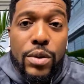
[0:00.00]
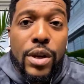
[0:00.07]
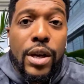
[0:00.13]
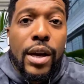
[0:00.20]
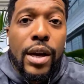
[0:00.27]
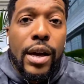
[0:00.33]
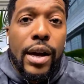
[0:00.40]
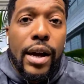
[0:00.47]
So
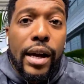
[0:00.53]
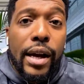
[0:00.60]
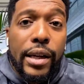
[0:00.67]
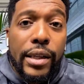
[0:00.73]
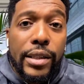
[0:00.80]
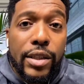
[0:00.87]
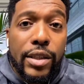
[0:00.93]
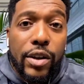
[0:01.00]
Mm-hmm.
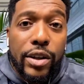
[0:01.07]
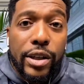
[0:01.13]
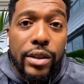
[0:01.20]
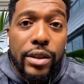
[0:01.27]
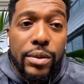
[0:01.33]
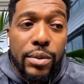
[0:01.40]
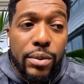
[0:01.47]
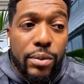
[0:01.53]
I
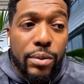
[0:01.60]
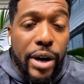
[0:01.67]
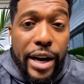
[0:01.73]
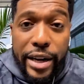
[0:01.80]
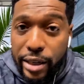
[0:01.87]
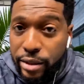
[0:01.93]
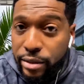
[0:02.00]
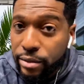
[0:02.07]
started
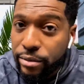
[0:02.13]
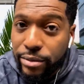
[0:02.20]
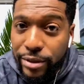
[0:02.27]
writing.